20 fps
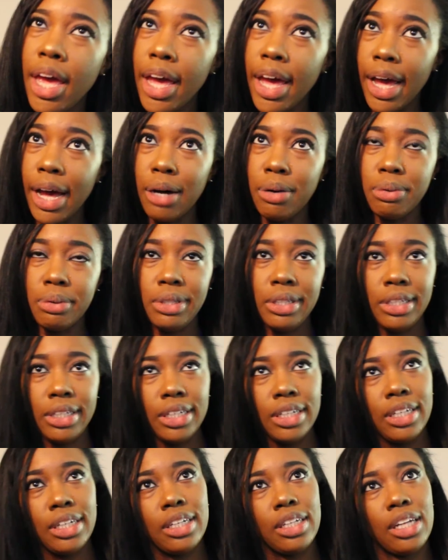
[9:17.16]
out.
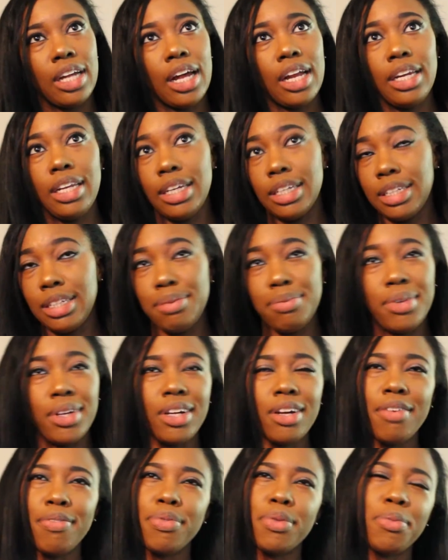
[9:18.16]
I needed something
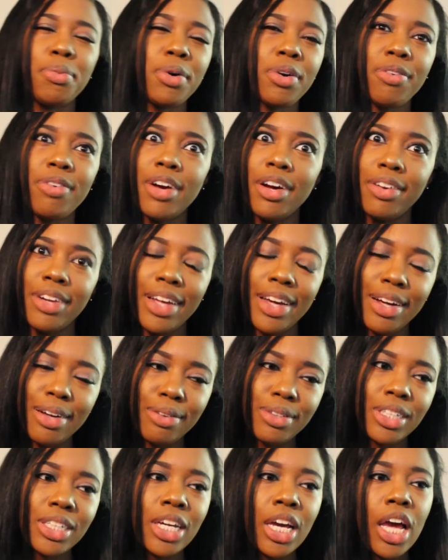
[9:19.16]
comfortable around the
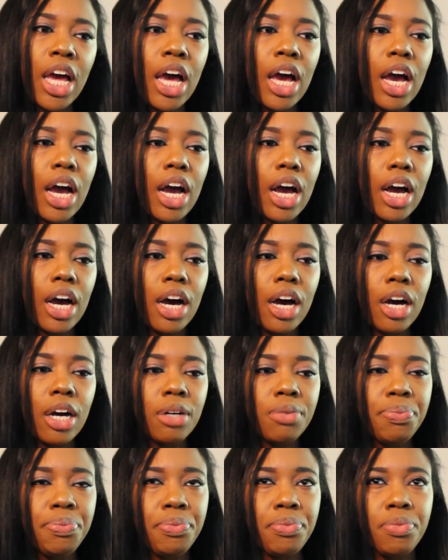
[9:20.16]
house.
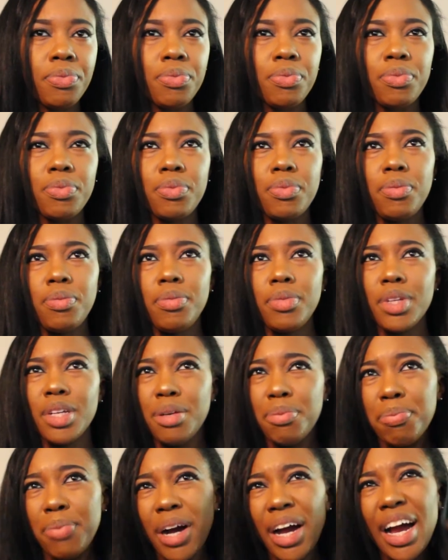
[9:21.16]

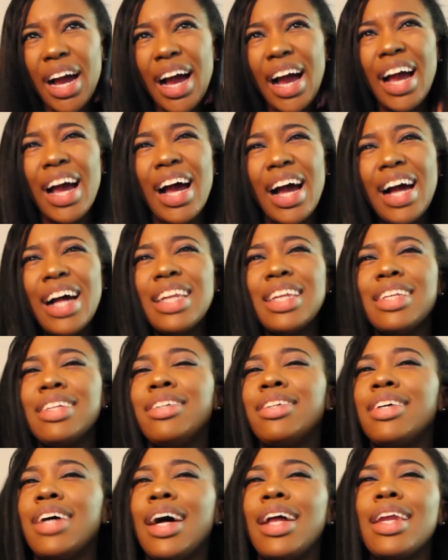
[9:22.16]
But I
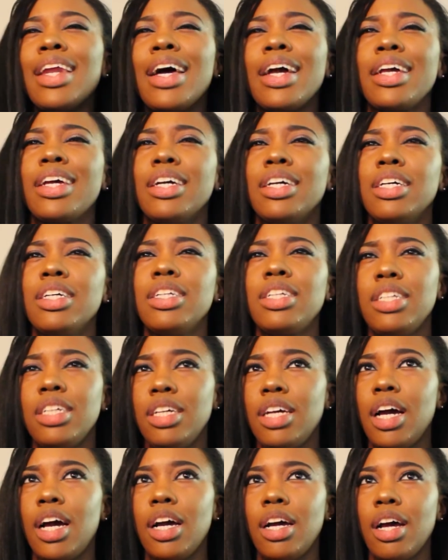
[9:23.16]
like it.
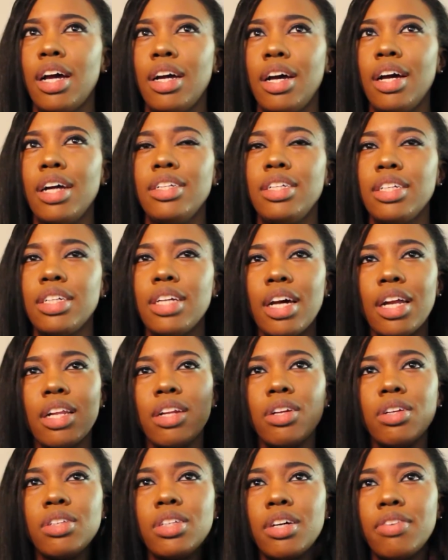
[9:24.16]
See how I just had a
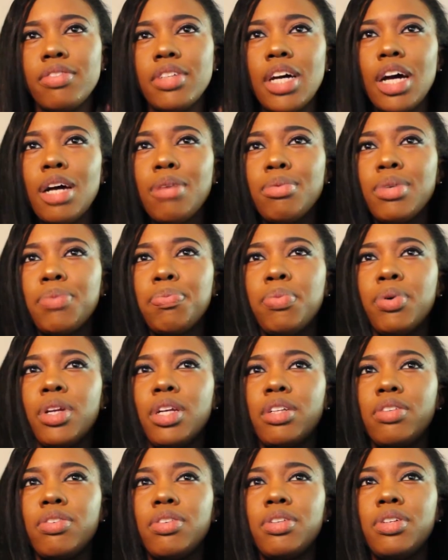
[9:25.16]
little tough time to pull
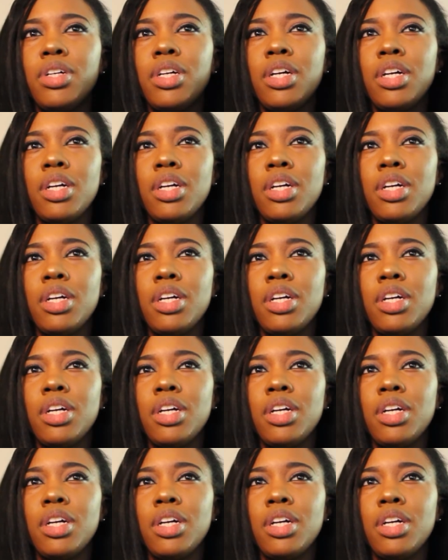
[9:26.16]
it through.